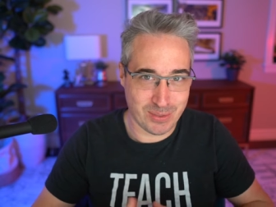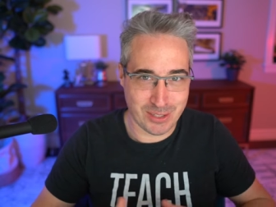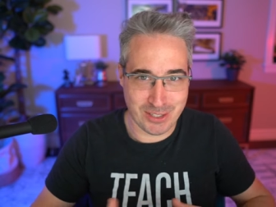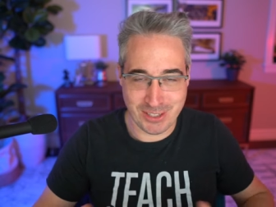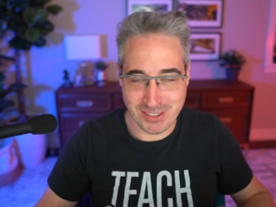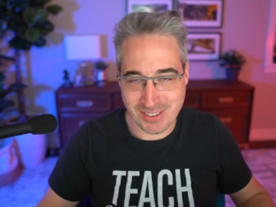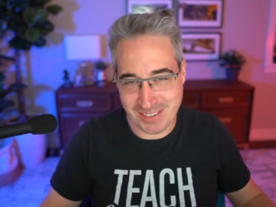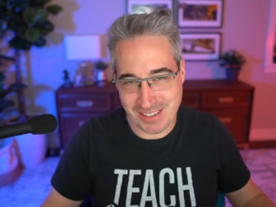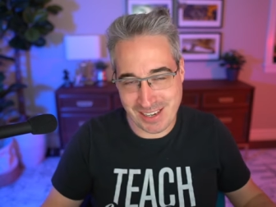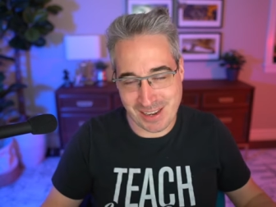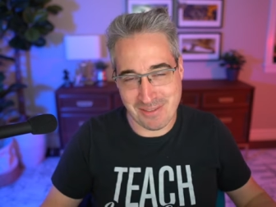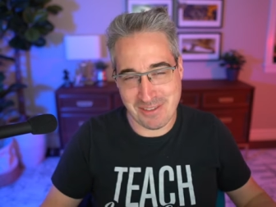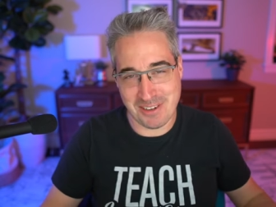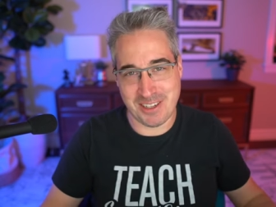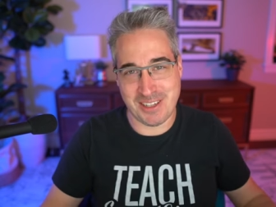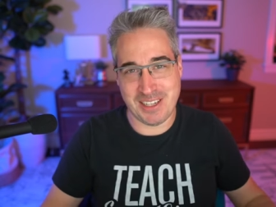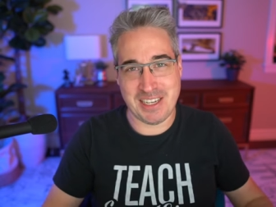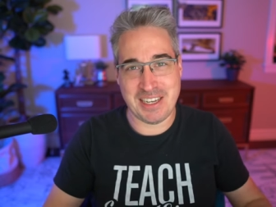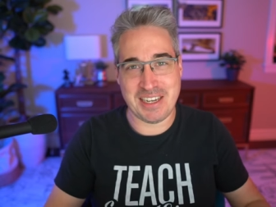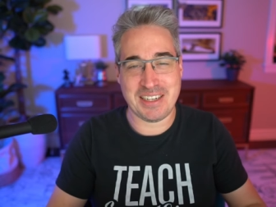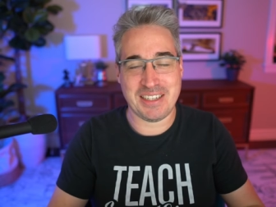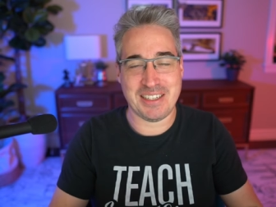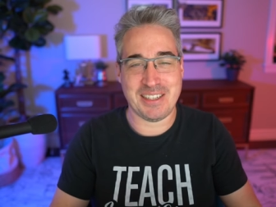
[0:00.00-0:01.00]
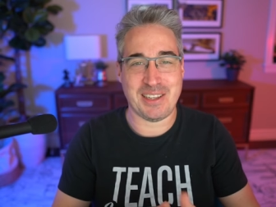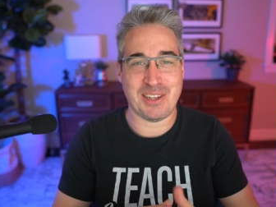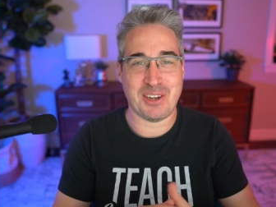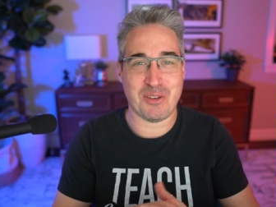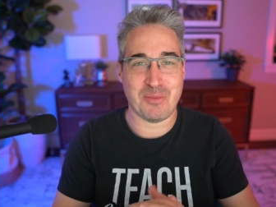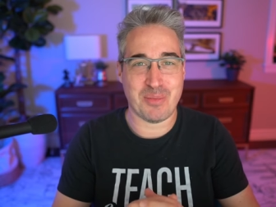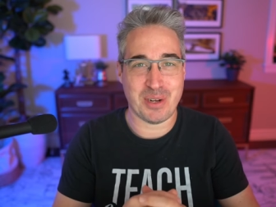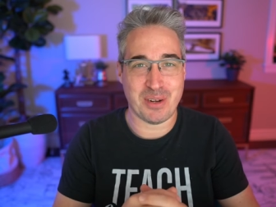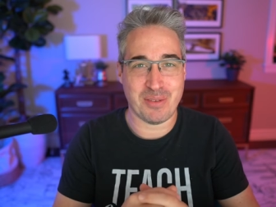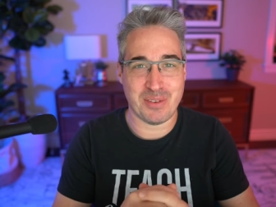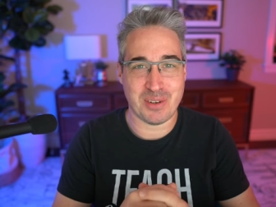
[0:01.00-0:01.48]
which is definitely a
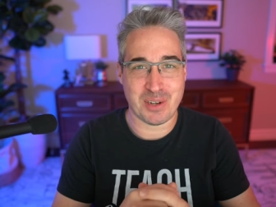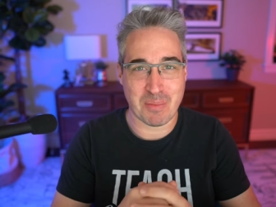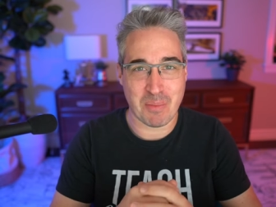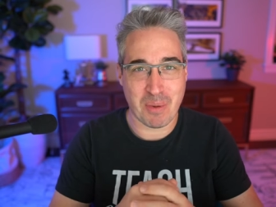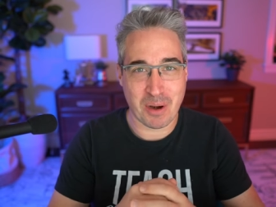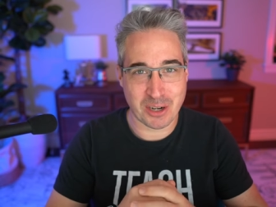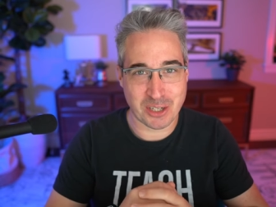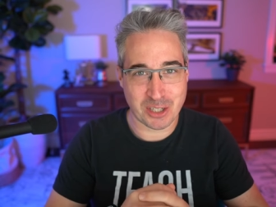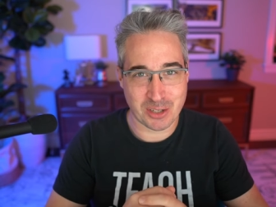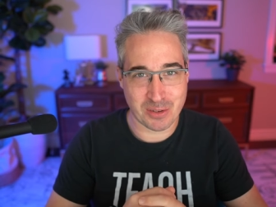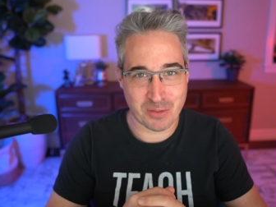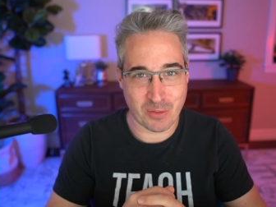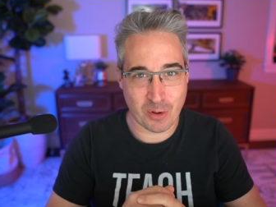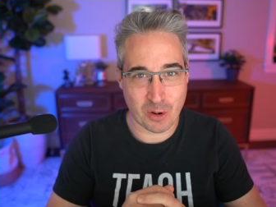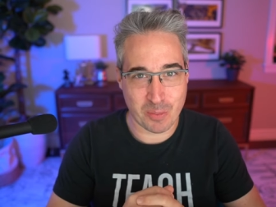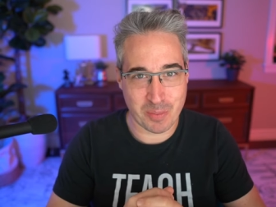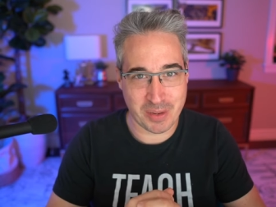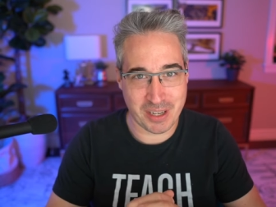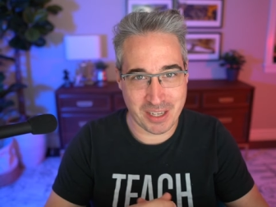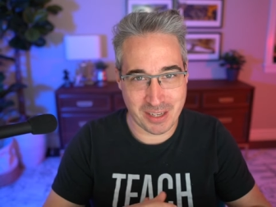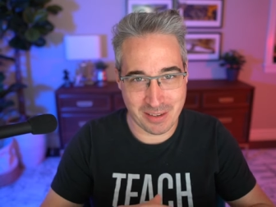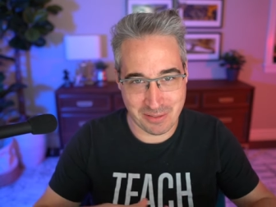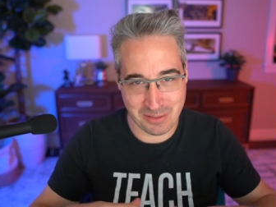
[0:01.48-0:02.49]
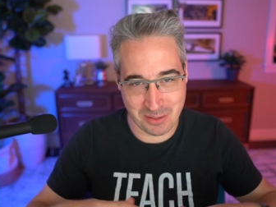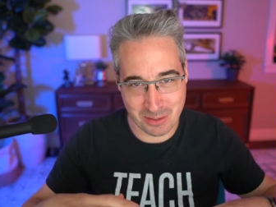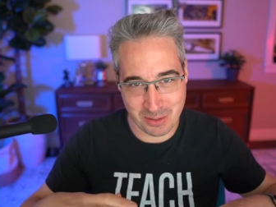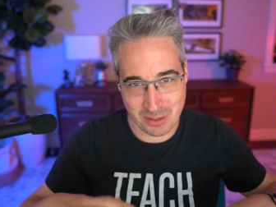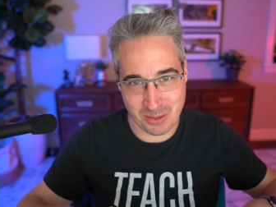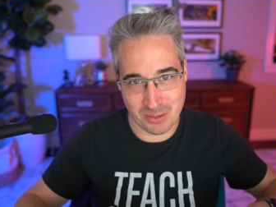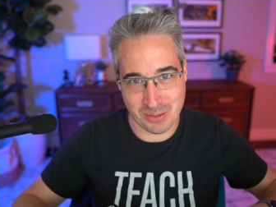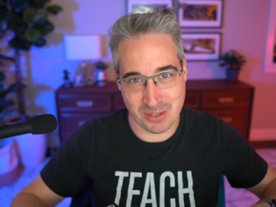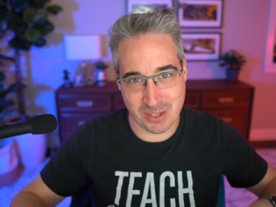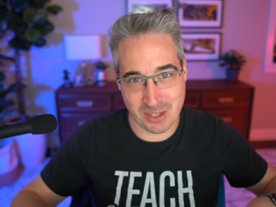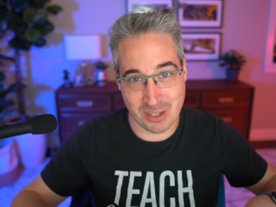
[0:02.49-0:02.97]
little bit of a departure for me if you're
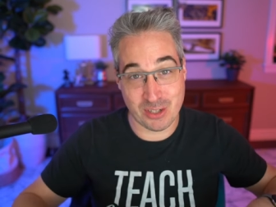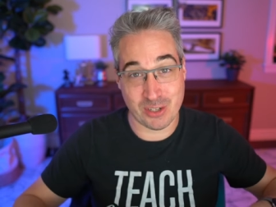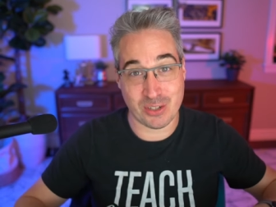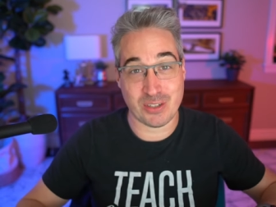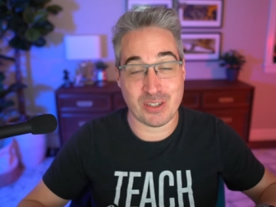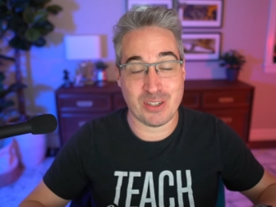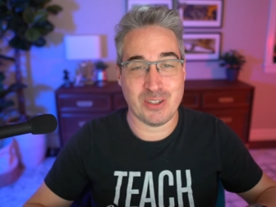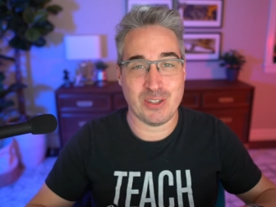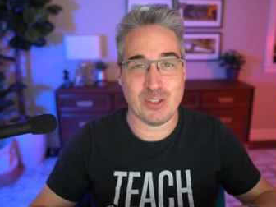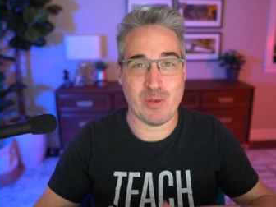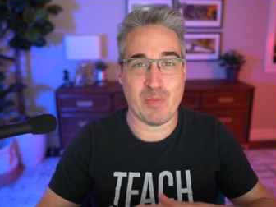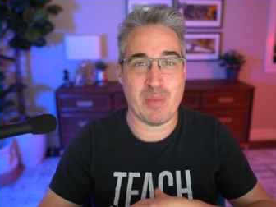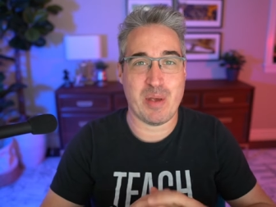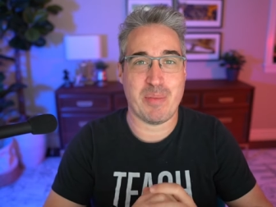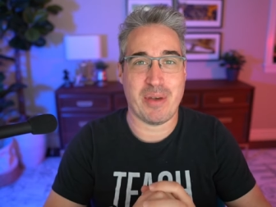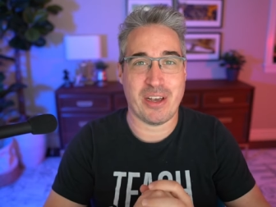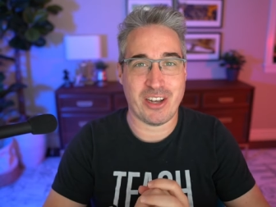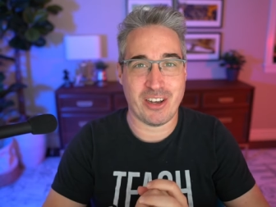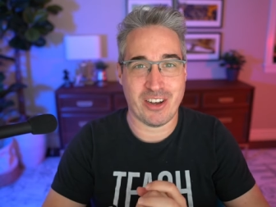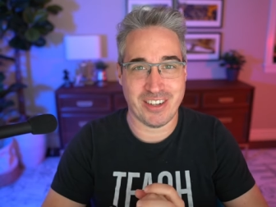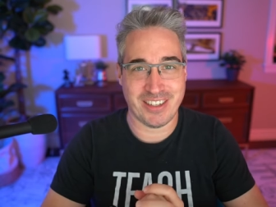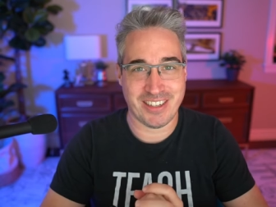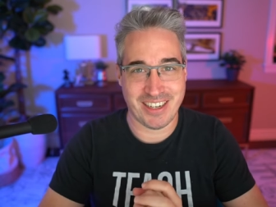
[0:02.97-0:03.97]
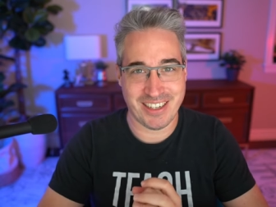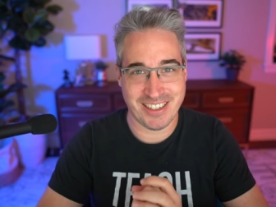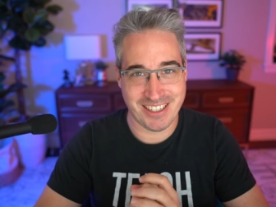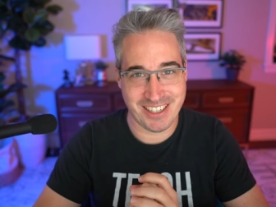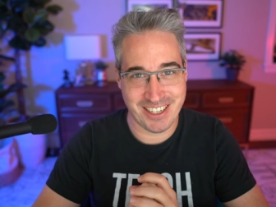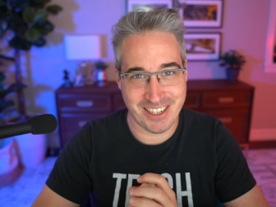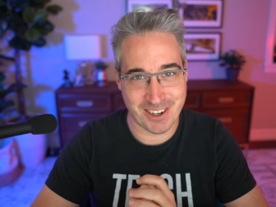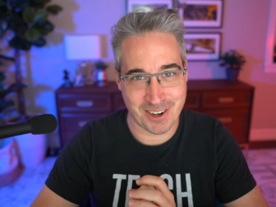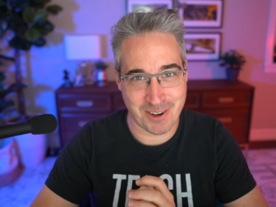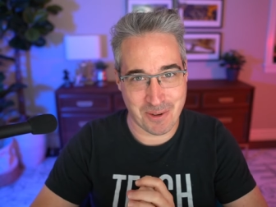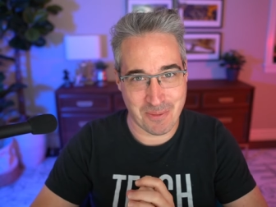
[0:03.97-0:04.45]
used to just consuming my content
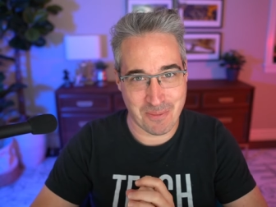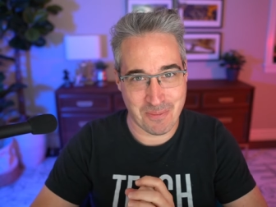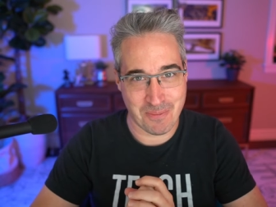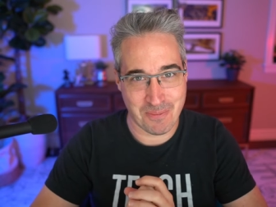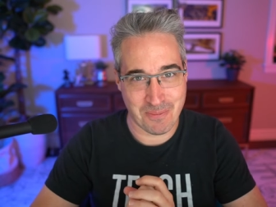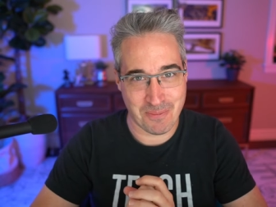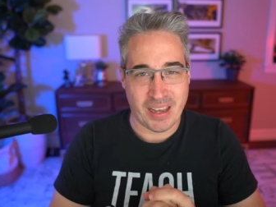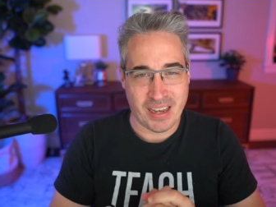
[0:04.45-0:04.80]
here.